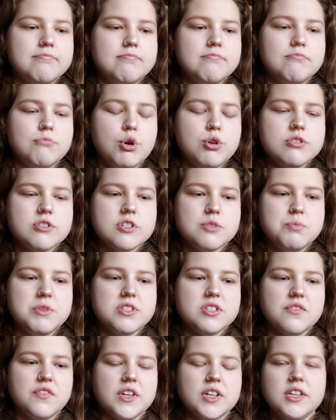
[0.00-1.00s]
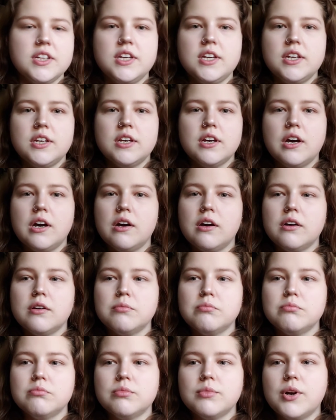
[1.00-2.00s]
Most specifically,
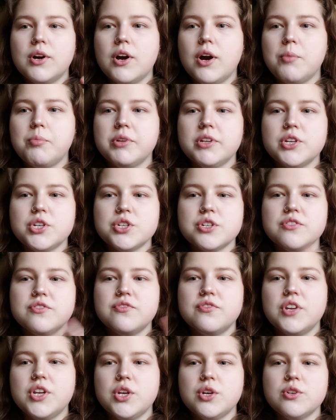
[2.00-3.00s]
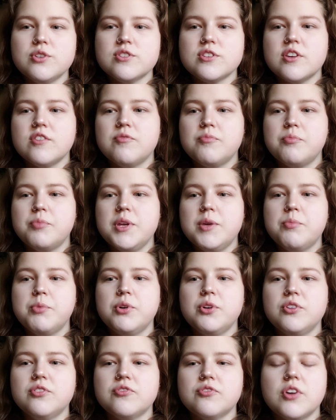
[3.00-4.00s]
compilation videos of
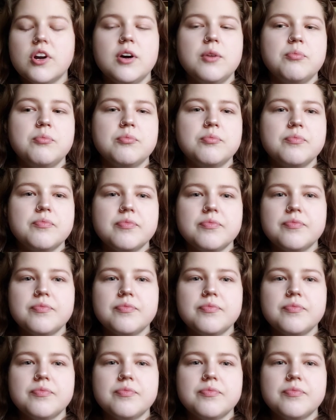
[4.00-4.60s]
people from